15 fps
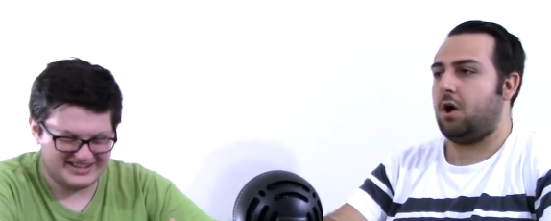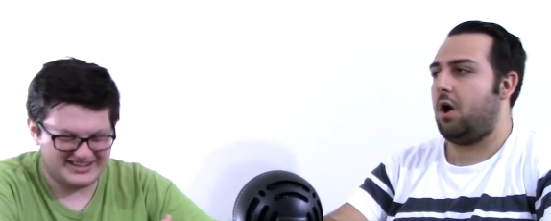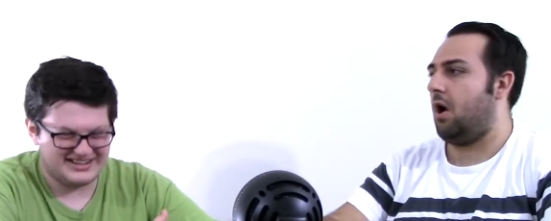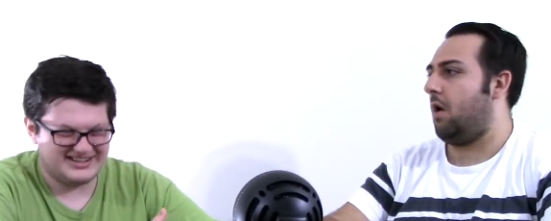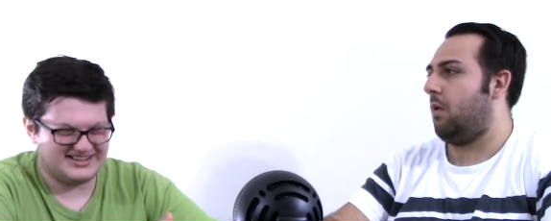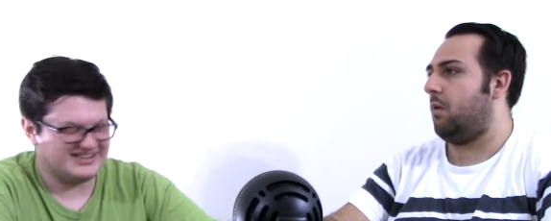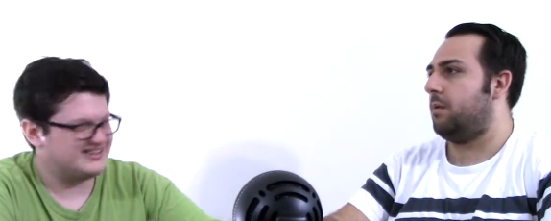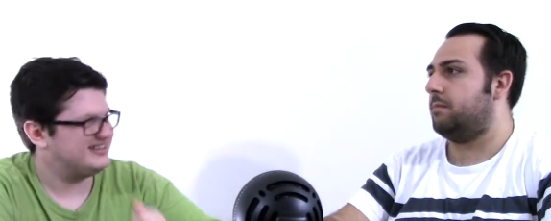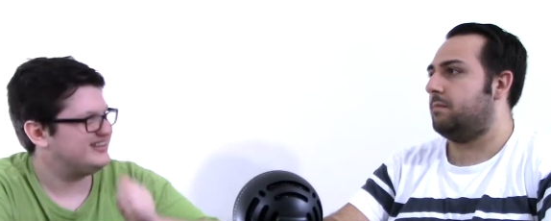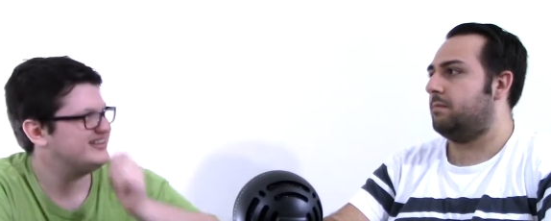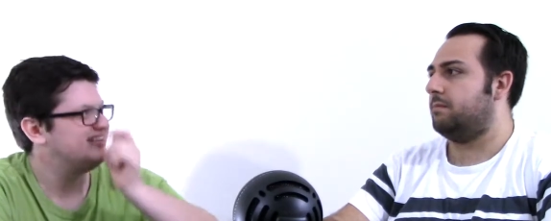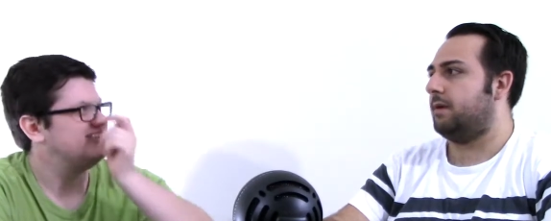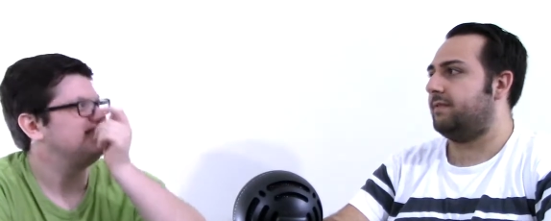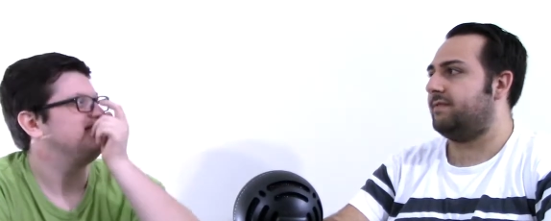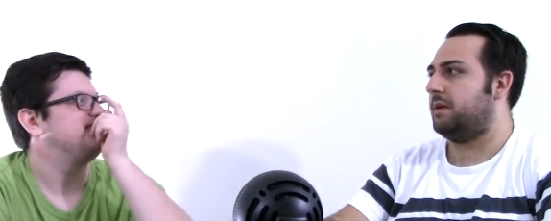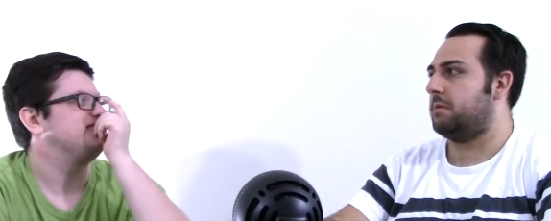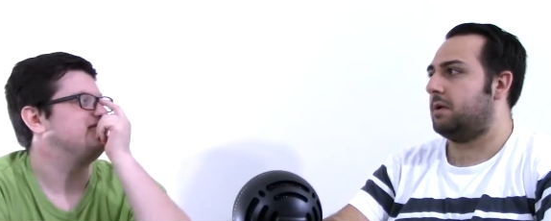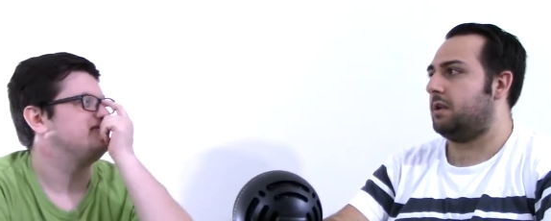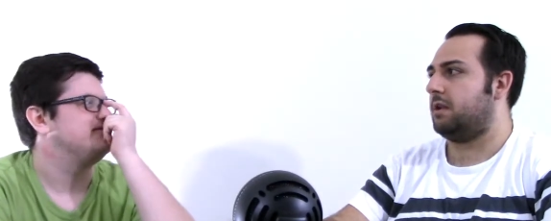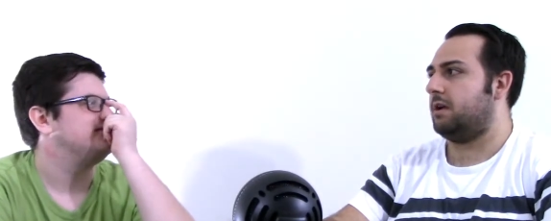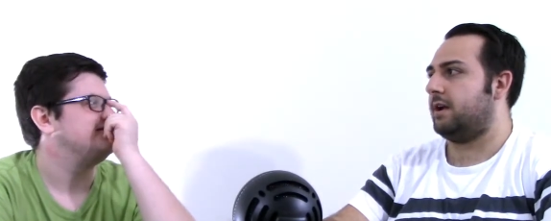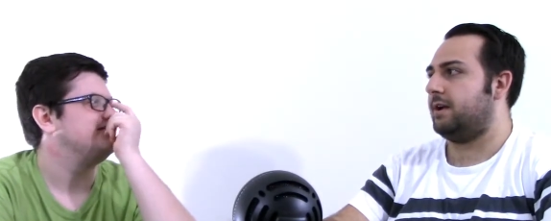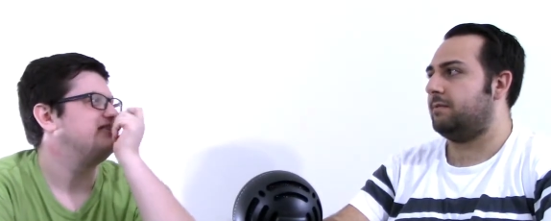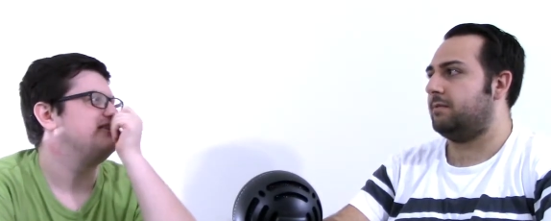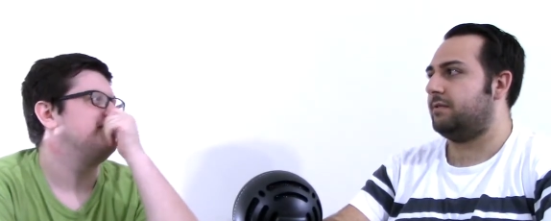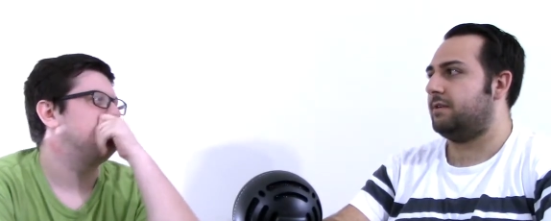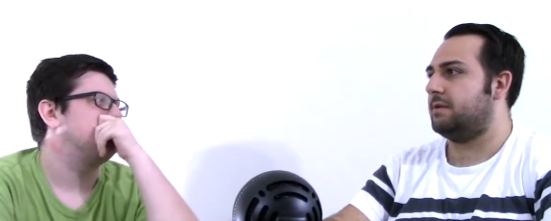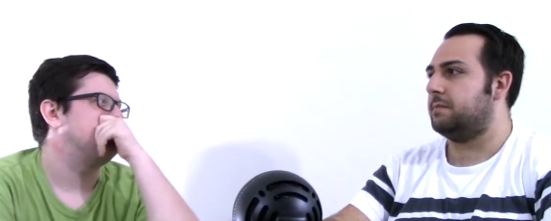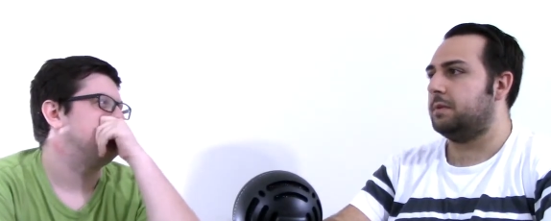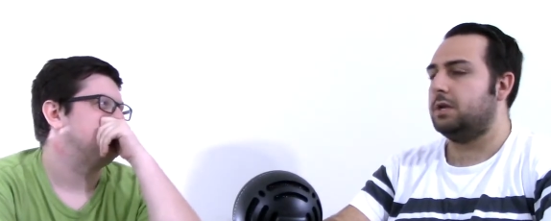Speaker 1: Oh, my favorite line
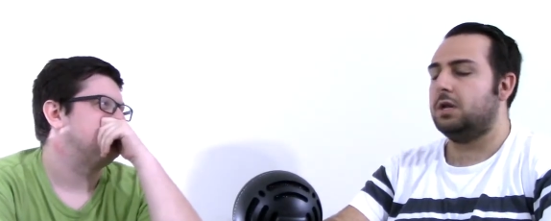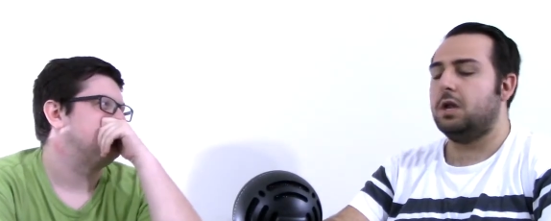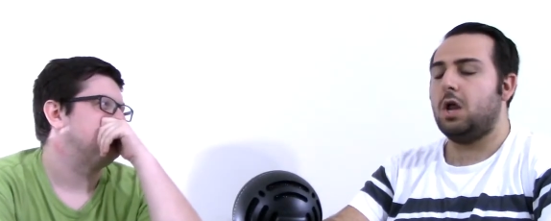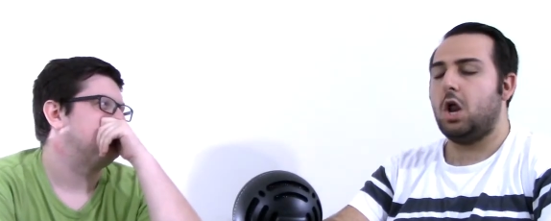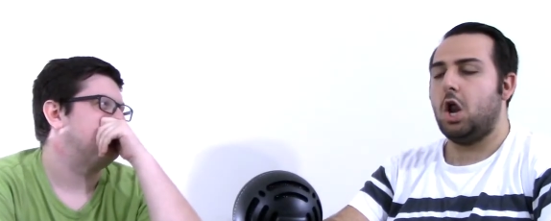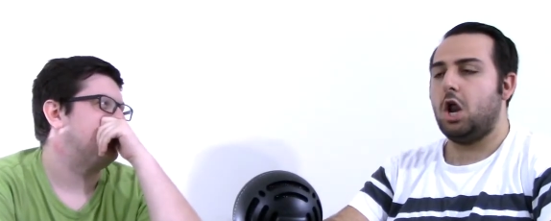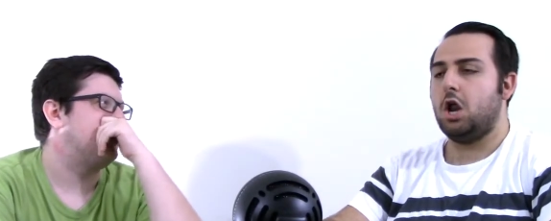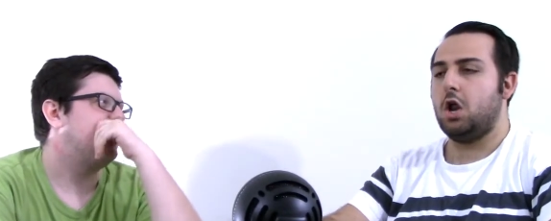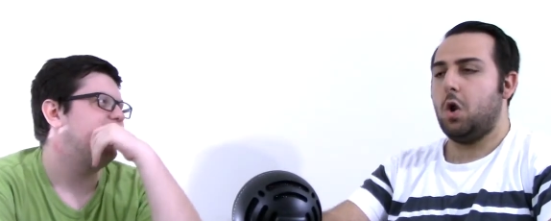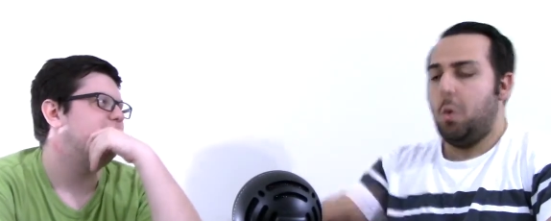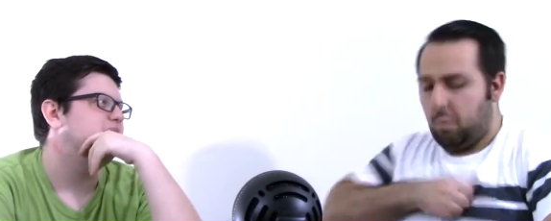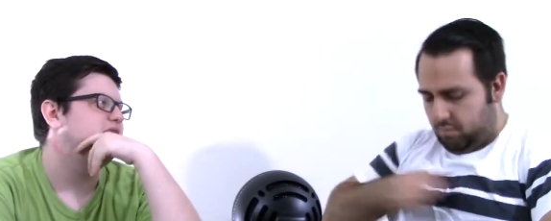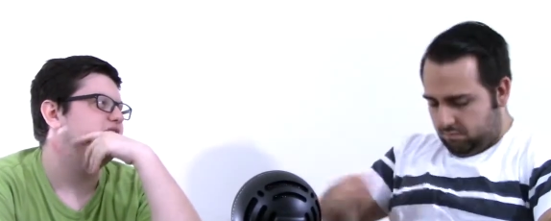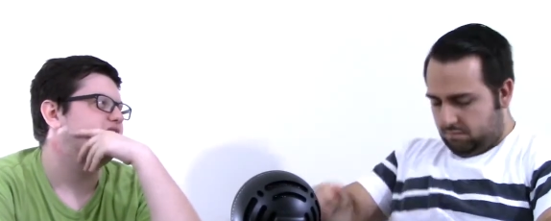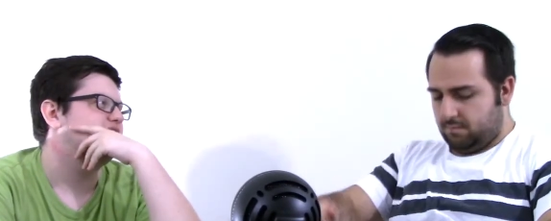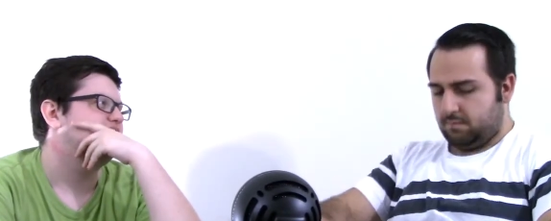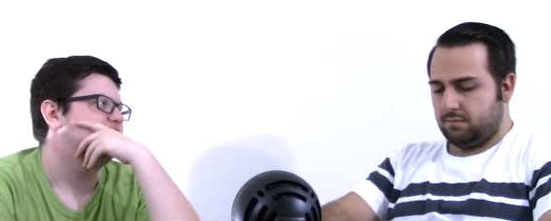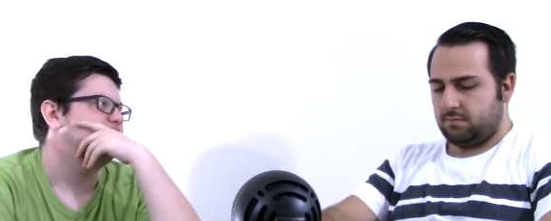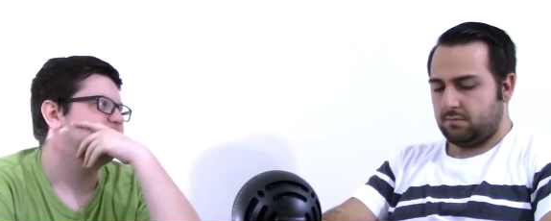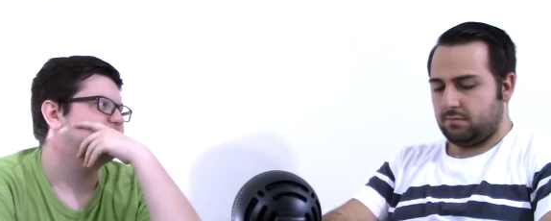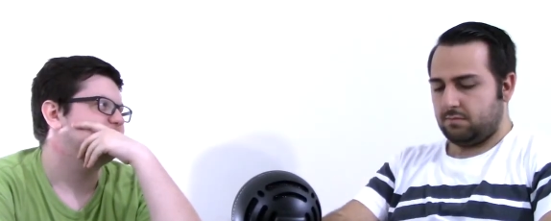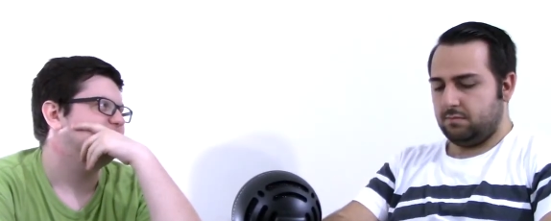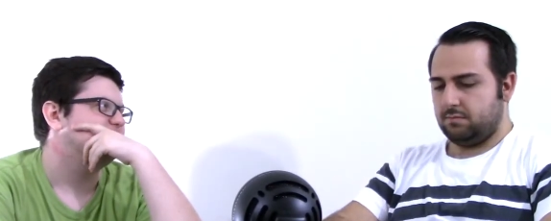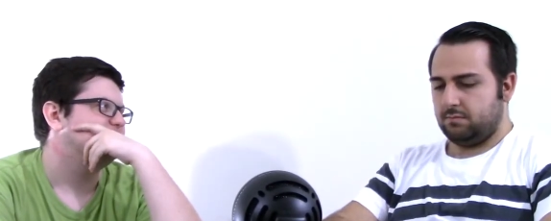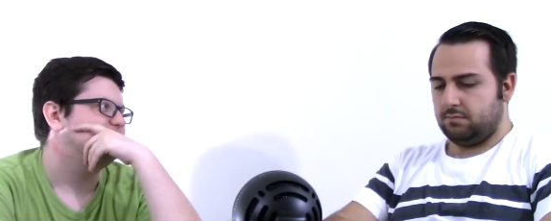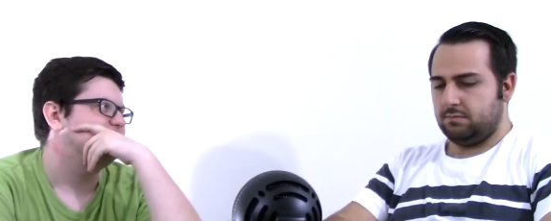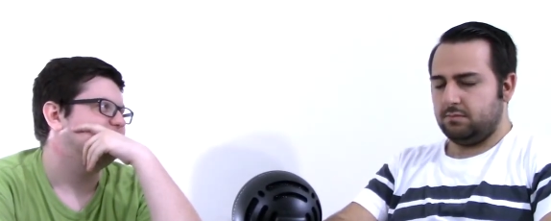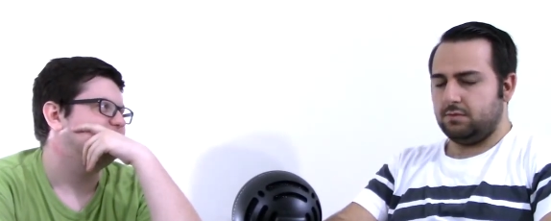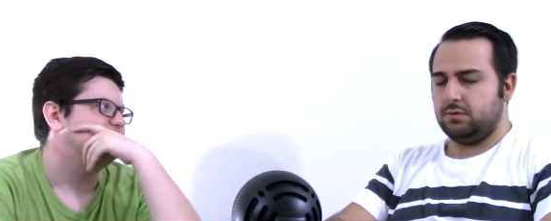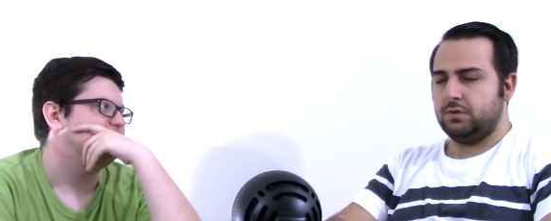with him. I'm Hercules.
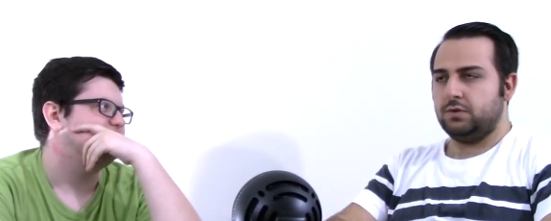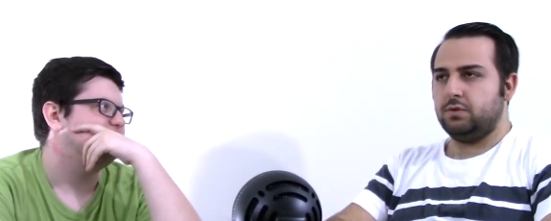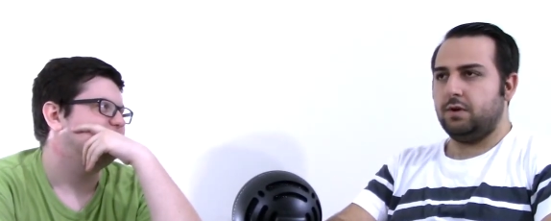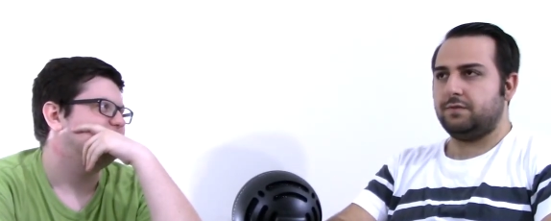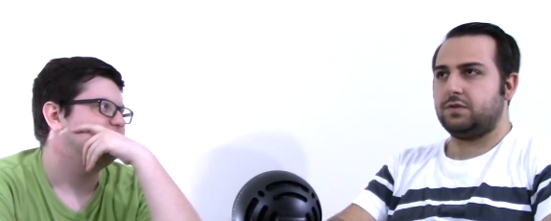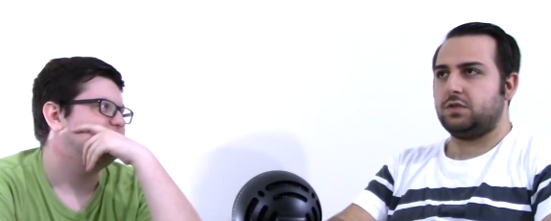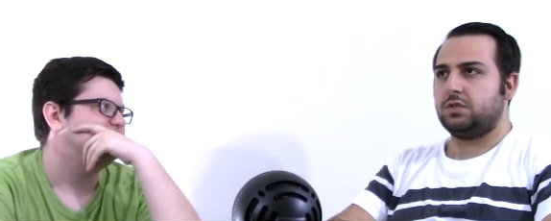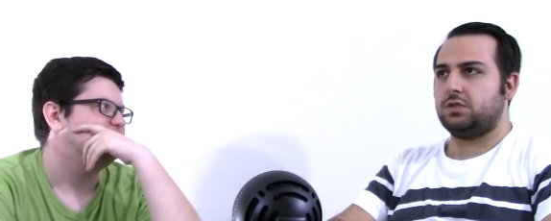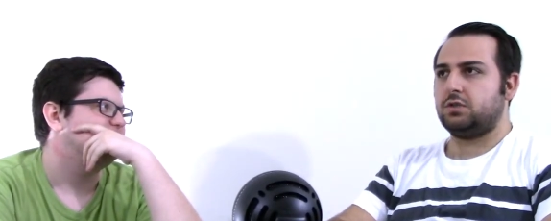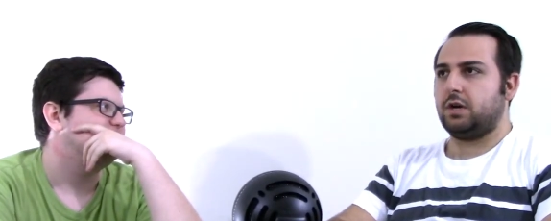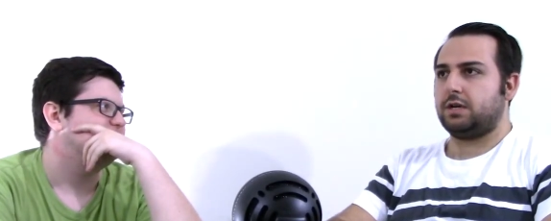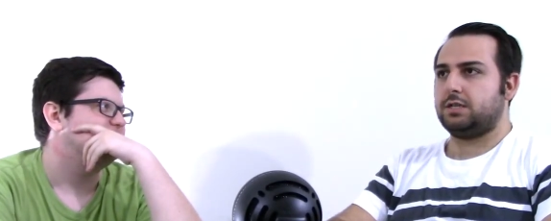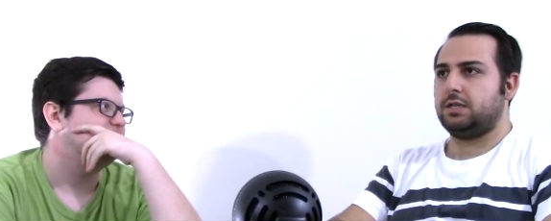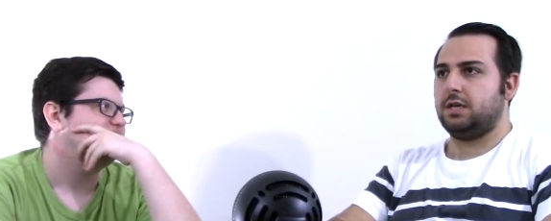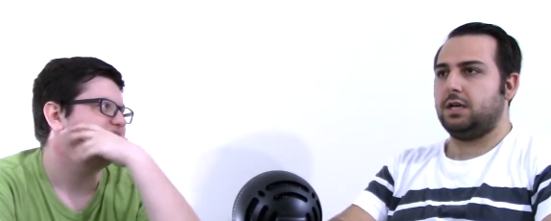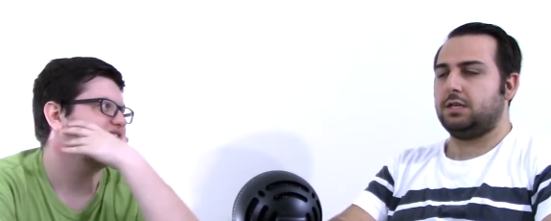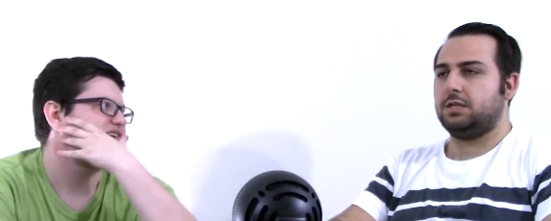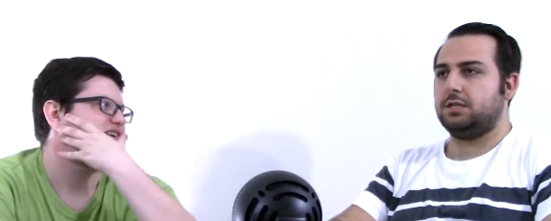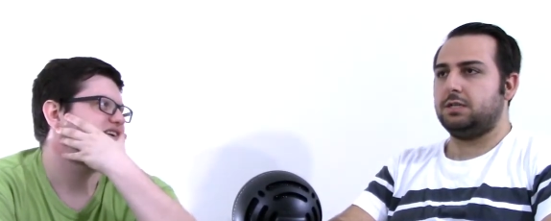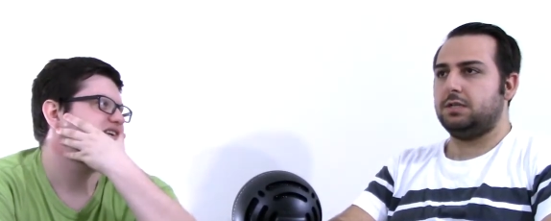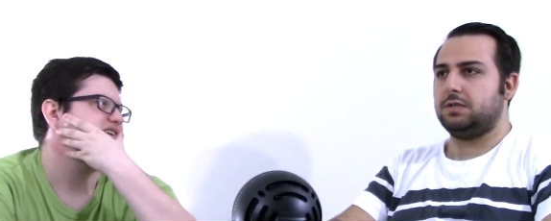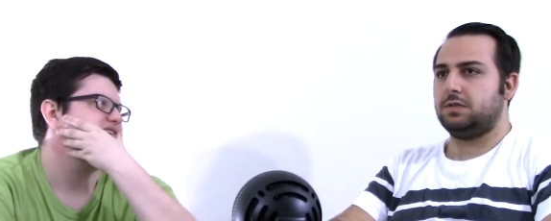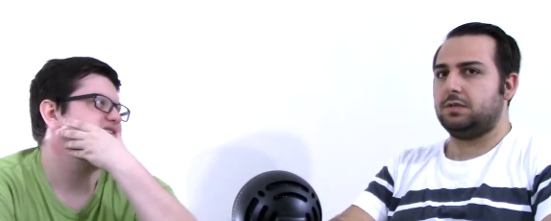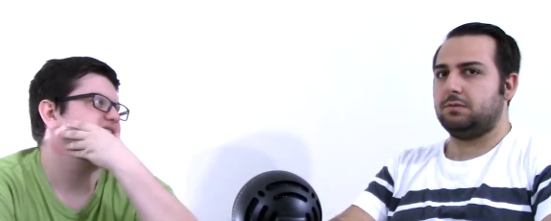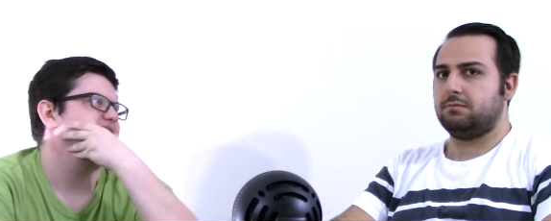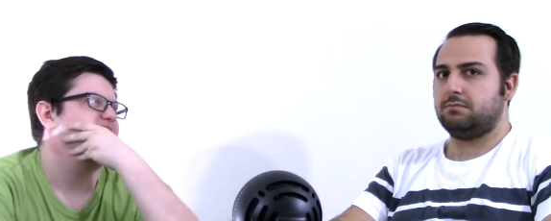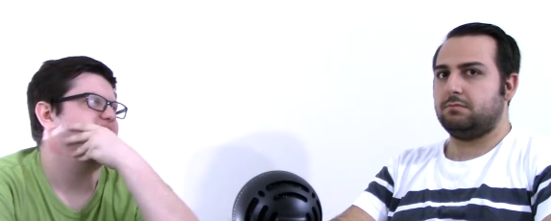You have struck Hercules.